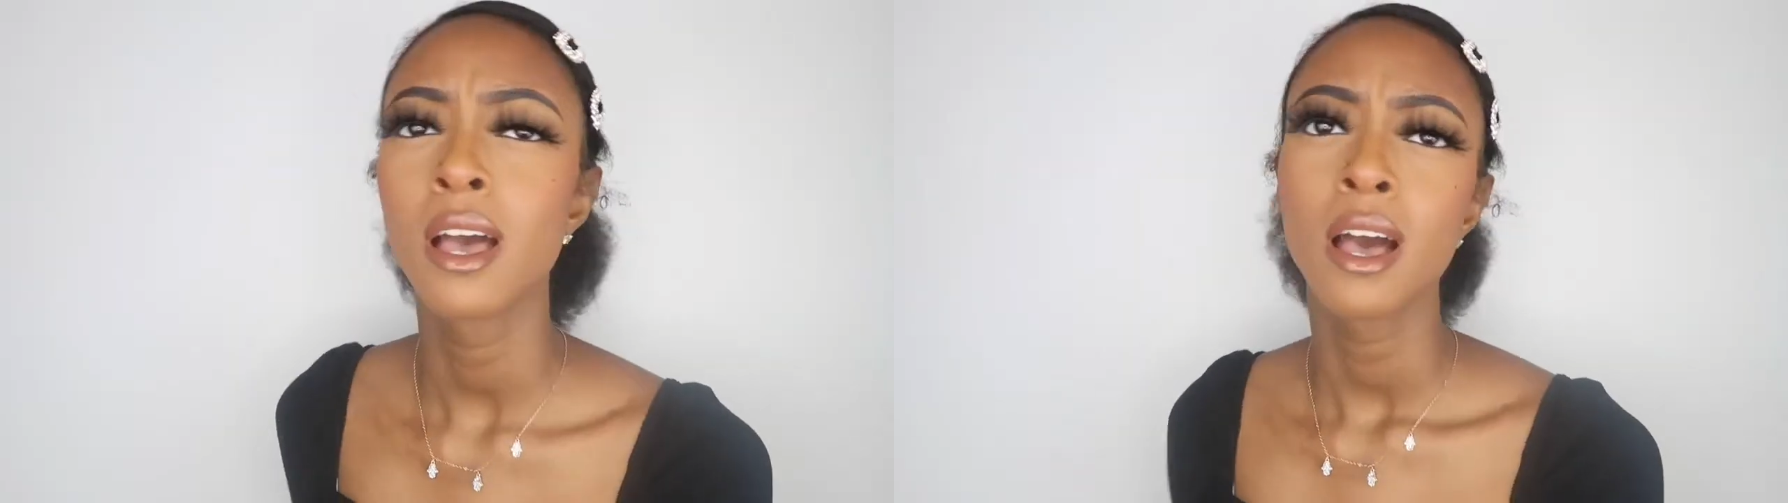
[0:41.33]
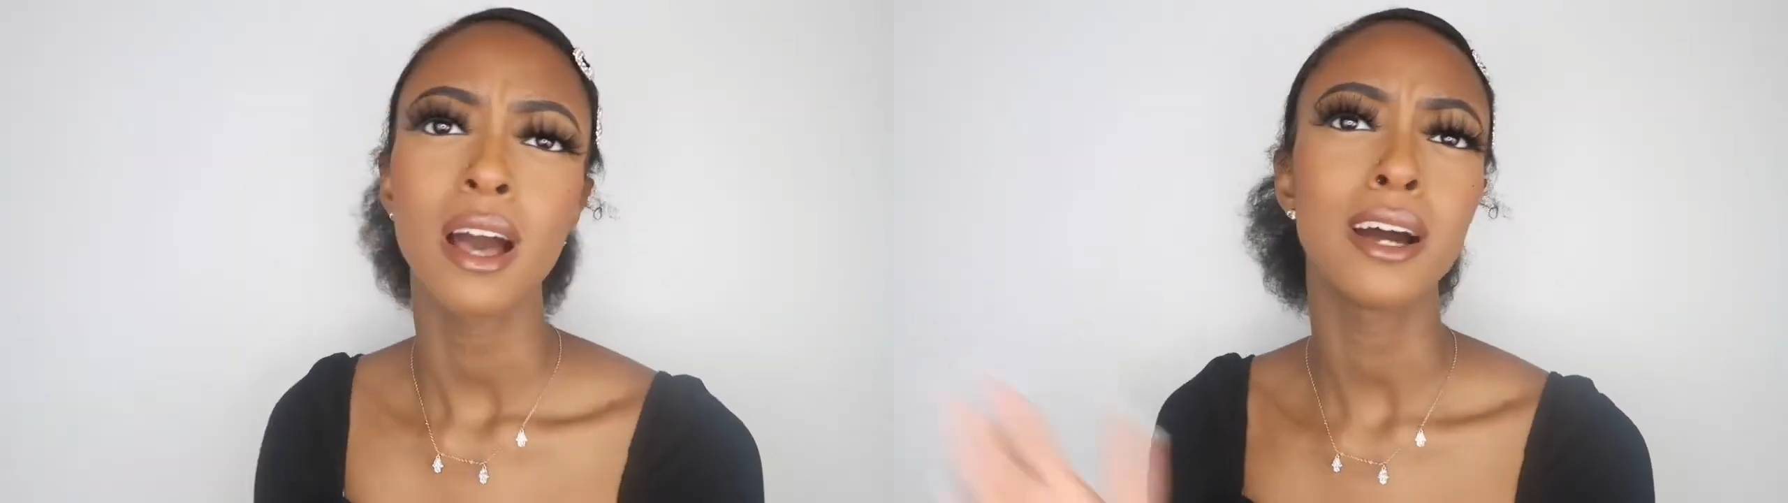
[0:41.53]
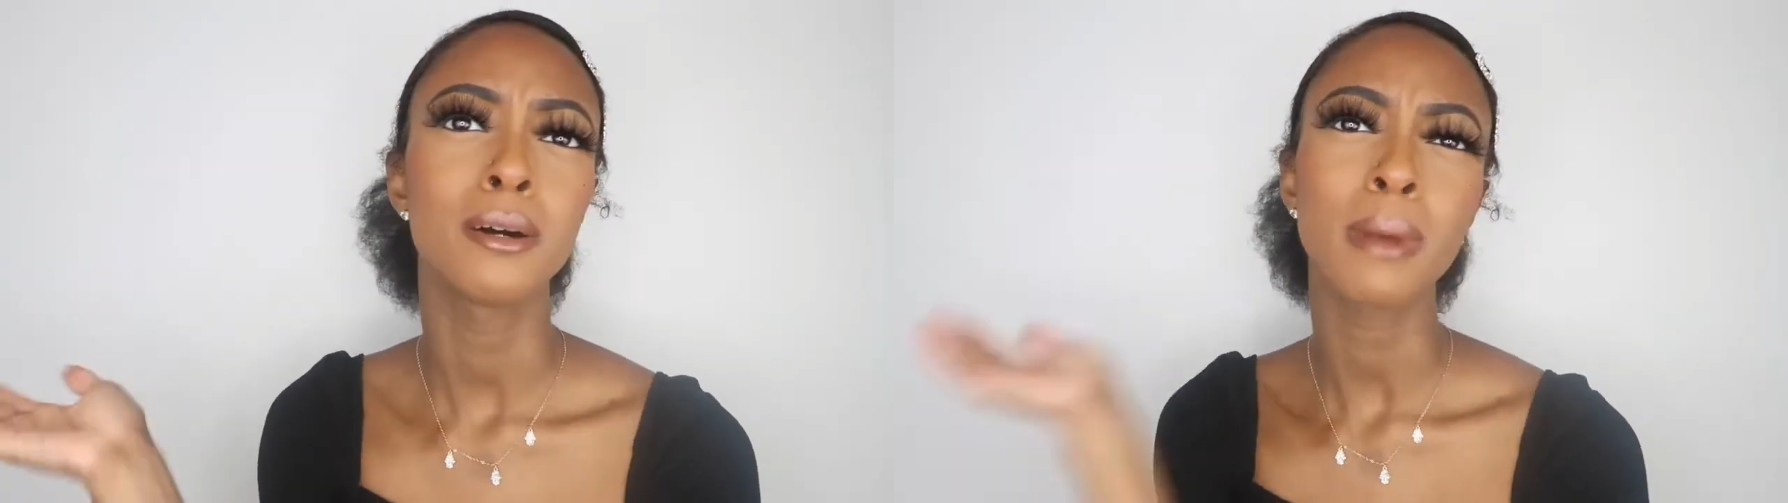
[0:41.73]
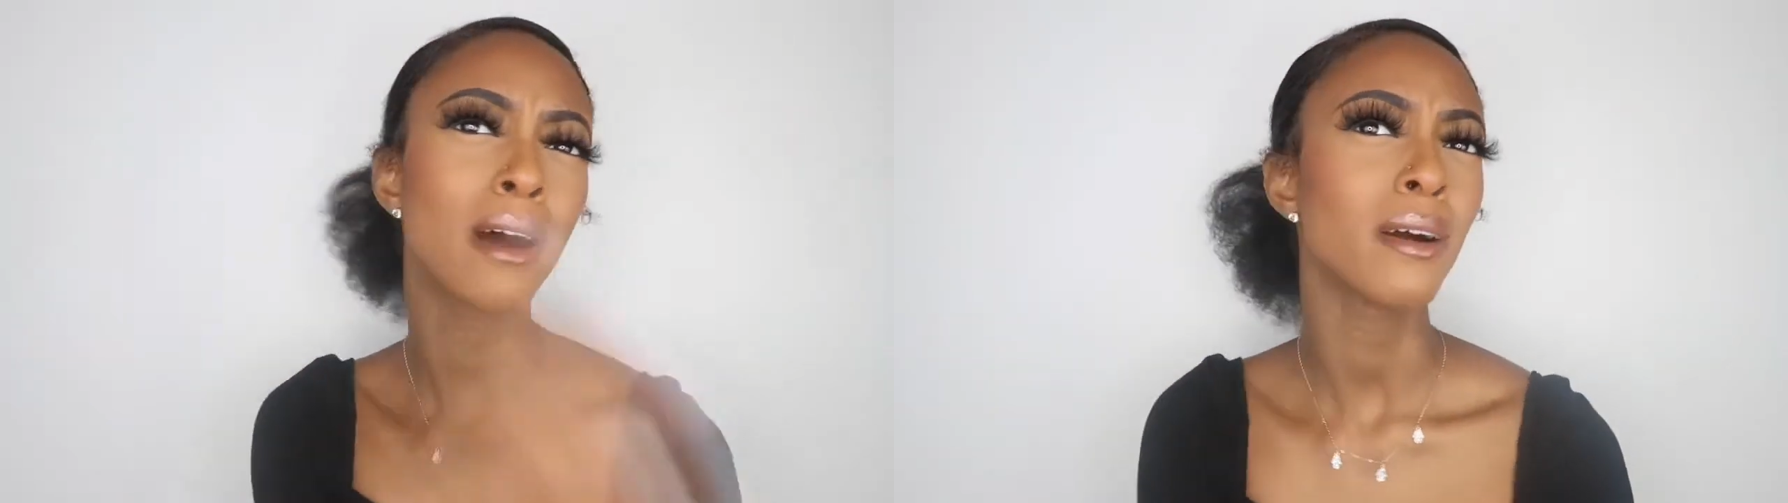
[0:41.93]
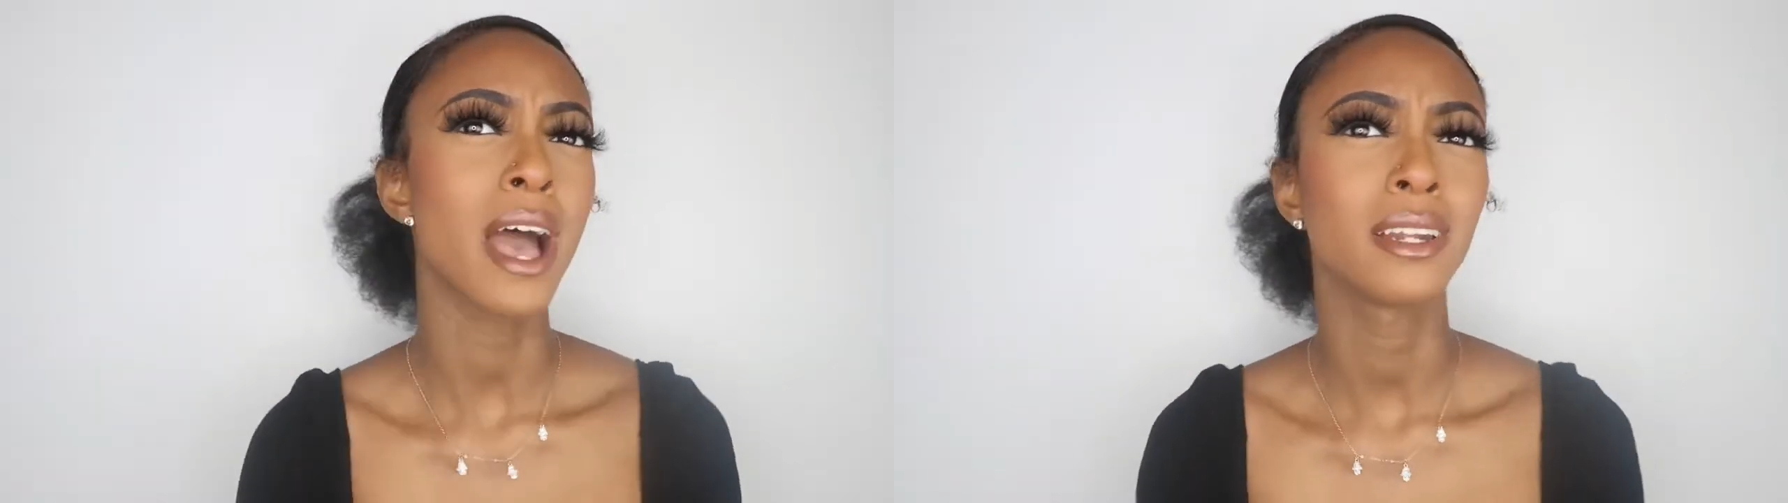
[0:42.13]

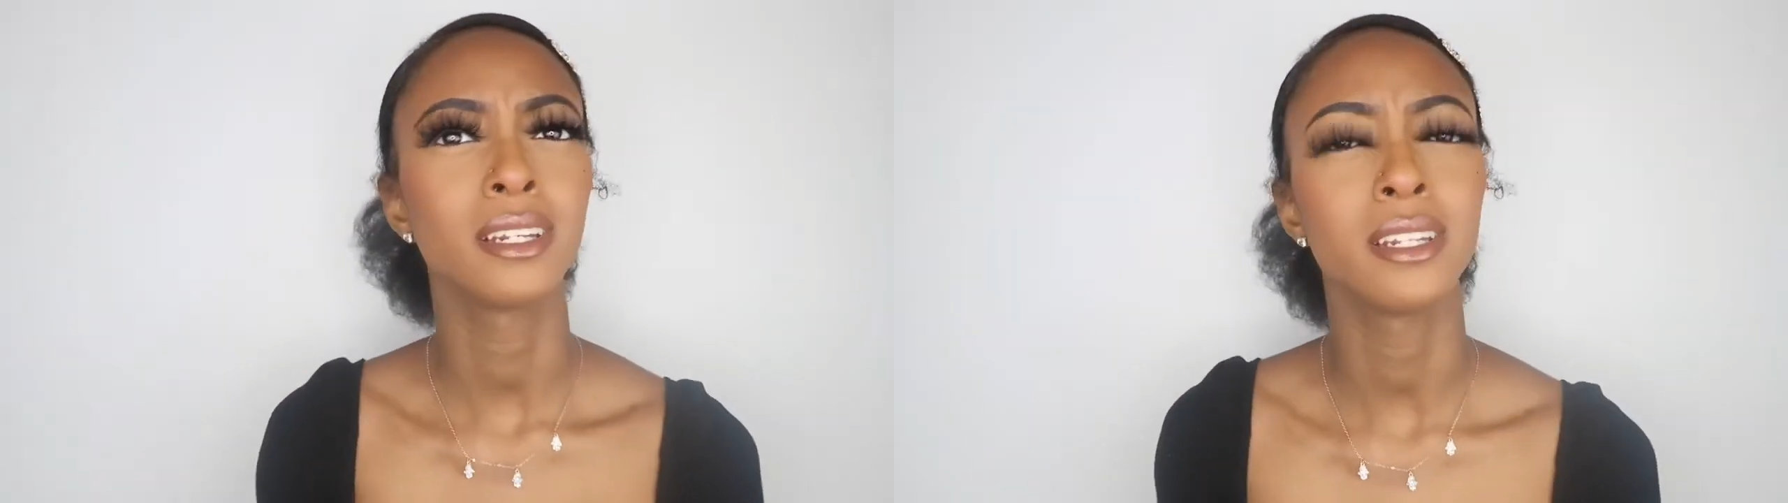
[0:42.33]
I'll add it